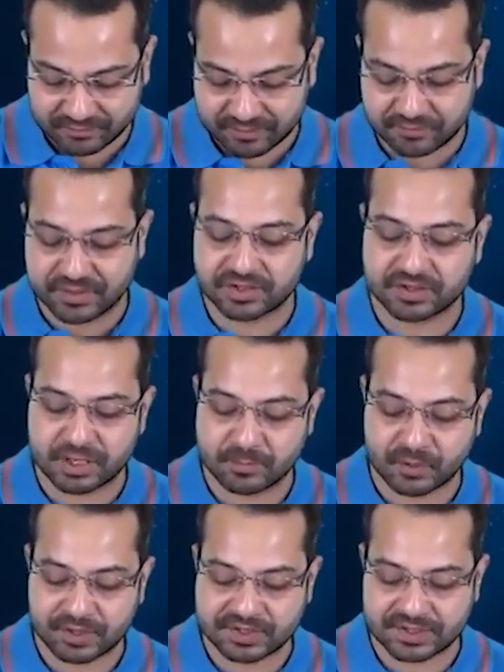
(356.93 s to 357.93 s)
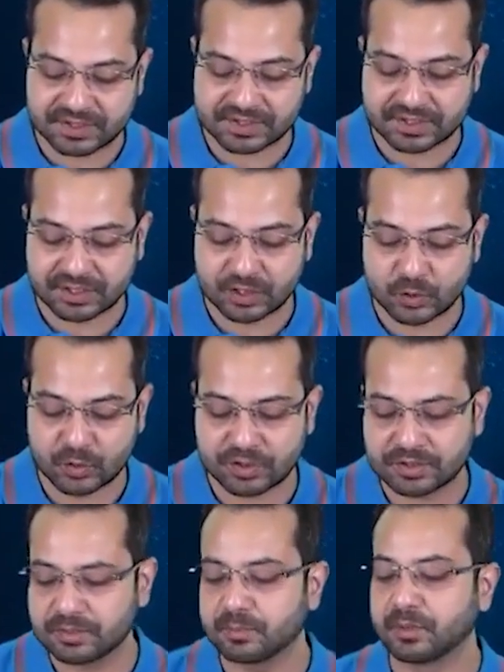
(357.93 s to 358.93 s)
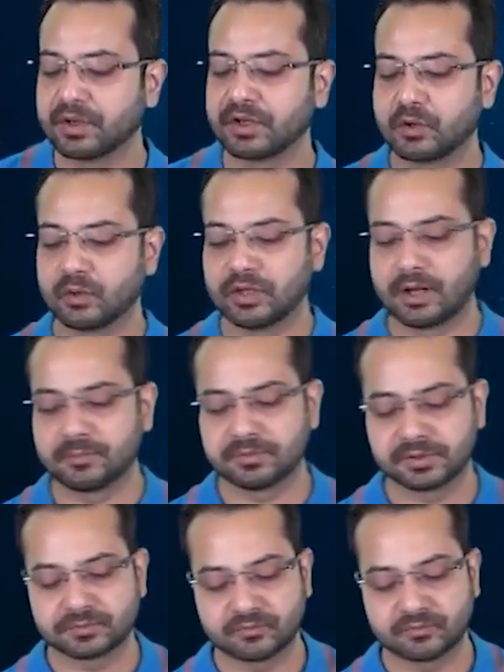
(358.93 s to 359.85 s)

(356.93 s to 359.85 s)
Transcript: 53.6 Newton per Coulomb.